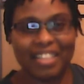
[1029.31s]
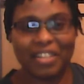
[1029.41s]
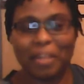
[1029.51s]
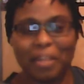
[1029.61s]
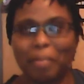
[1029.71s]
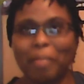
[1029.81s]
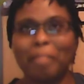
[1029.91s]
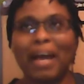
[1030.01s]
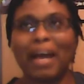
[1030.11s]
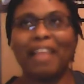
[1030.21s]
so they probably
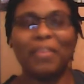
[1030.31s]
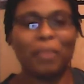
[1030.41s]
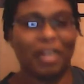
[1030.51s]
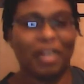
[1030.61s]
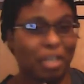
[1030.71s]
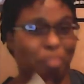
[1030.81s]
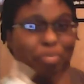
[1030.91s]
buy the one that's